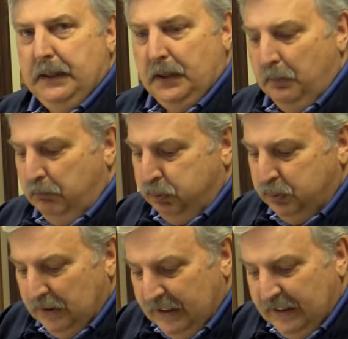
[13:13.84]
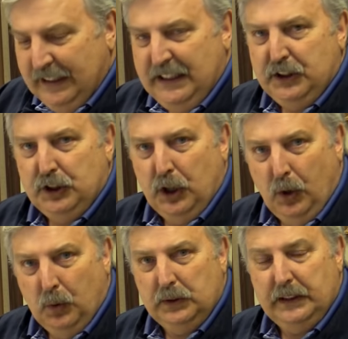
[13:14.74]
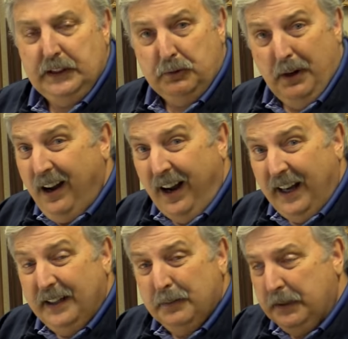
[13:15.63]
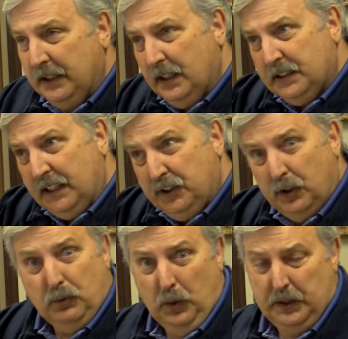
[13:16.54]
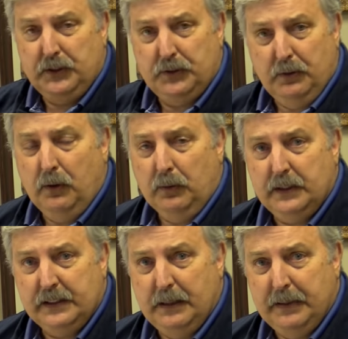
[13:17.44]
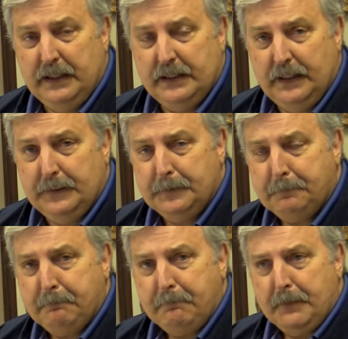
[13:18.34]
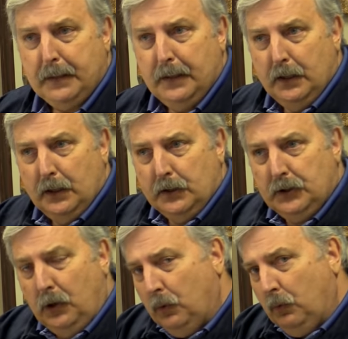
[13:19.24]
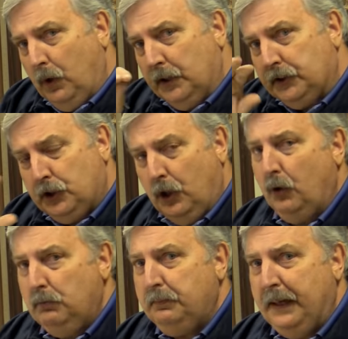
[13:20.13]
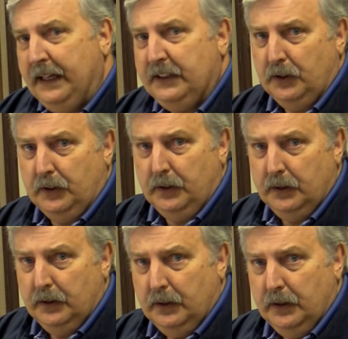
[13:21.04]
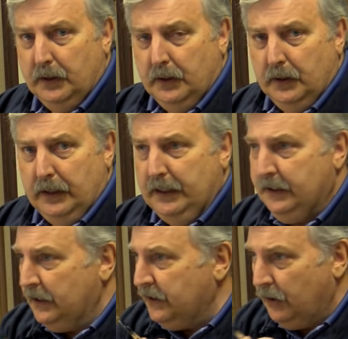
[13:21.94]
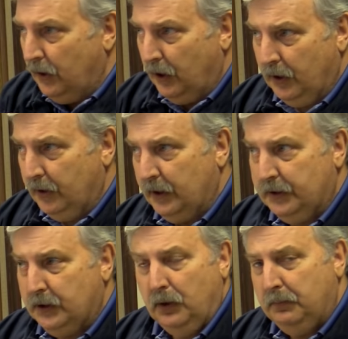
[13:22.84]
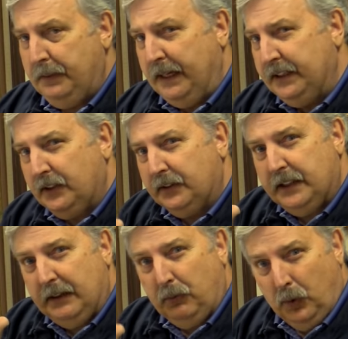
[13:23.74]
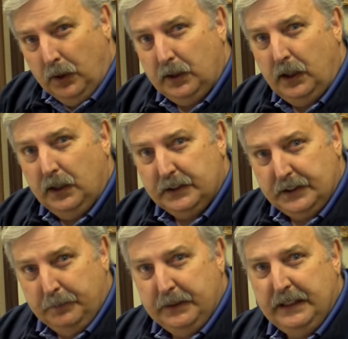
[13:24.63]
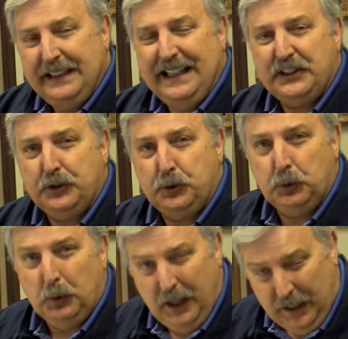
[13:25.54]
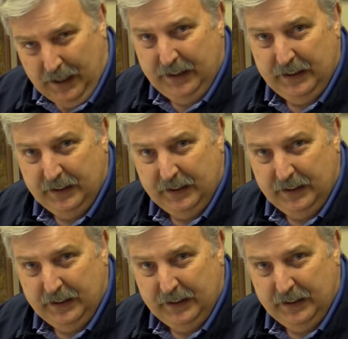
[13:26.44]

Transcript: completely, totally dry because I took one stroke. Does that make sense? So a tone painter, it doesn't hurt a tone painter to work on something that's dry